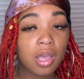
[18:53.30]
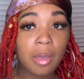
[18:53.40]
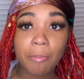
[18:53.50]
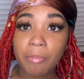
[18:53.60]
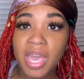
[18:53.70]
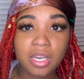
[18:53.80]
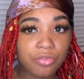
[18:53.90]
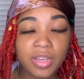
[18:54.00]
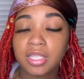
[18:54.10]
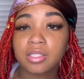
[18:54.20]

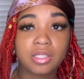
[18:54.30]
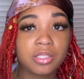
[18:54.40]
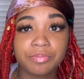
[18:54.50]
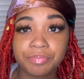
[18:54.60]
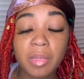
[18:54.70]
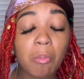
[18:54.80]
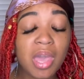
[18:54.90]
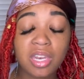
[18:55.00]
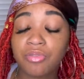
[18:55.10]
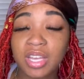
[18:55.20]
manifest,
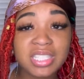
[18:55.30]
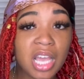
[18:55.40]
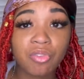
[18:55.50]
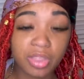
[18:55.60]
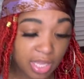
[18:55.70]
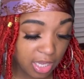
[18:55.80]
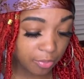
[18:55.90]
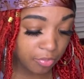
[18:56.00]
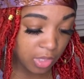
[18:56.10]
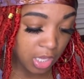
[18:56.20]
manifest everything.
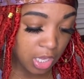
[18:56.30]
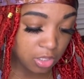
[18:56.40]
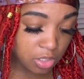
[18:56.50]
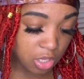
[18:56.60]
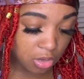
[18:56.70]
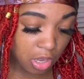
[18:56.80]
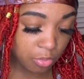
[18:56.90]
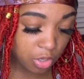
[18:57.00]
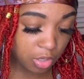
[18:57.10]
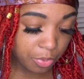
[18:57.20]
So I'm
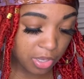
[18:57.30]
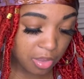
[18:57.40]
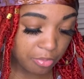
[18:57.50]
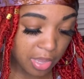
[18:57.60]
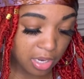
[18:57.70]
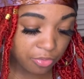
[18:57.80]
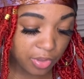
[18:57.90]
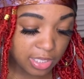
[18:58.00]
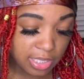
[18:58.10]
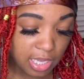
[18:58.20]
going to put
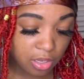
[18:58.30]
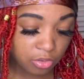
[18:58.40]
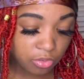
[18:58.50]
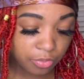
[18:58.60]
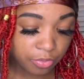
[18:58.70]
manifest down.